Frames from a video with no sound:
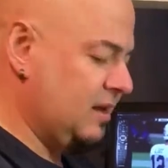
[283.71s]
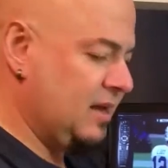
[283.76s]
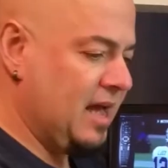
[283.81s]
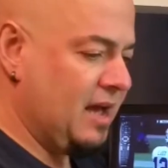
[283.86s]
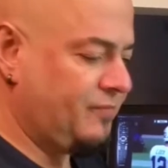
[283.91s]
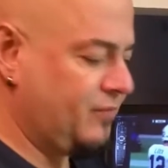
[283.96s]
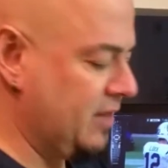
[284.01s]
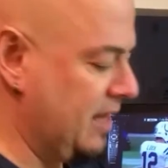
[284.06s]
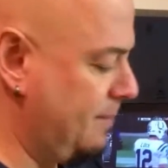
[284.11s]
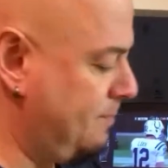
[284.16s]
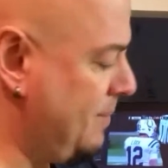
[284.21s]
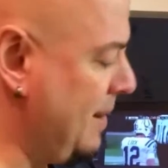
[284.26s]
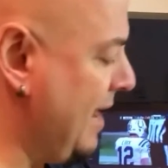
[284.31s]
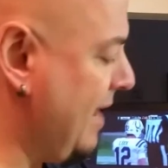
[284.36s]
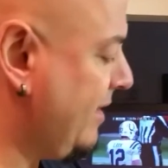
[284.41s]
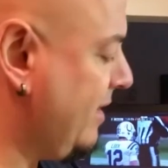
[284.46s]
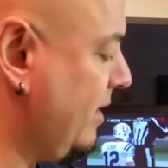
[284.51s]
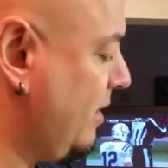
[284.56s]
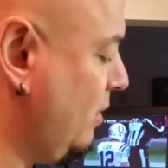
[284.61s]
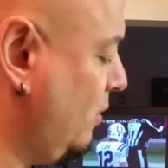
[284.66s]
Half of that
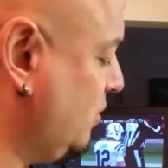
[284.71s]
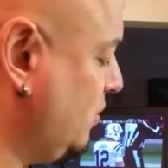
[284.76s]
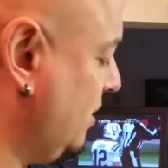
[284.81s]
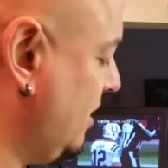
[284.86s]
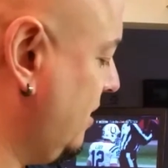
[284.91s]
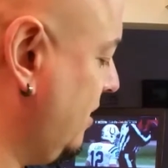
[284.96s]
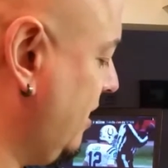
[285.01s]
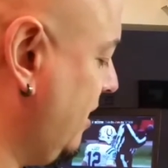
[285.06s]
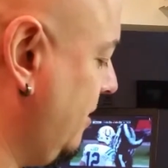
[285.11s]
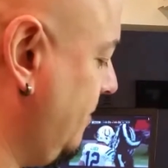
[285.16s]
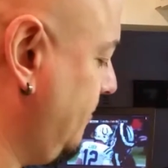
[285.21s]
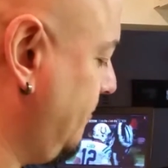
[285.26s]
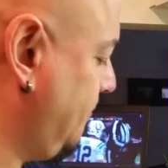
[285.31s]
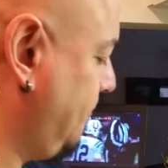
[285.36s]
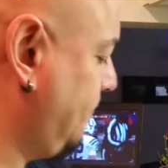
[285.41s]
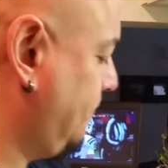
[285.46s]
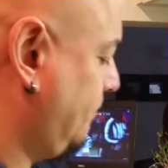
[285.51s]
packet goes in there.